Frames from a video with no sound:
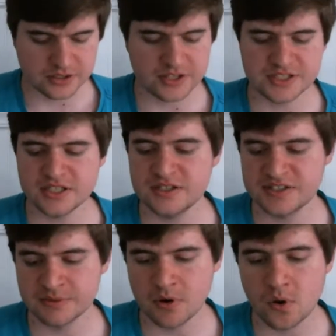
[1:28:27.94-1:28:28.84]
So this
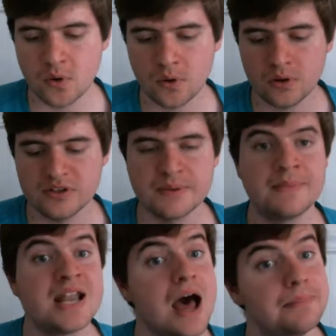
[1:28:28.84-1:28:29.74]
is some old
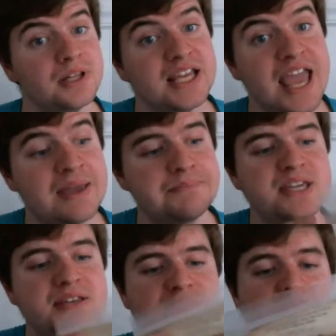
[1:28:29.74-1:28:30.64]
Monopoly game
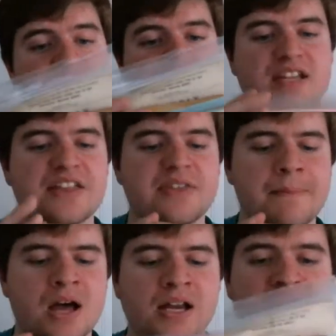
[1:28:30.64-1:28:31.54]
pieces. It's got the
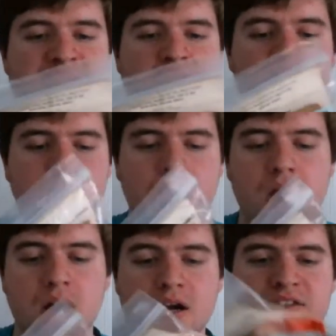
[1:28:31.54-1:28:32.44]
money, some of the
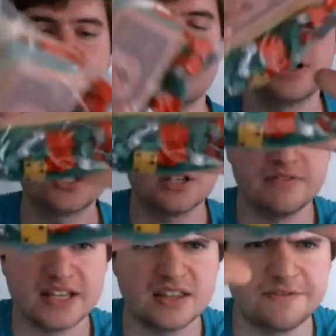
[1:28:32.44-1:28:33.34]
cards, and a bunch of
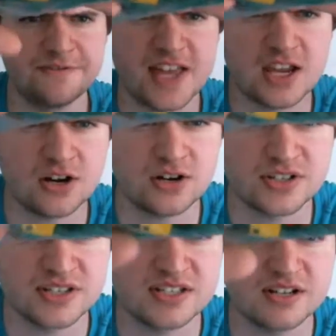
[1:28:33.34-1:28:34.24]
like the figures and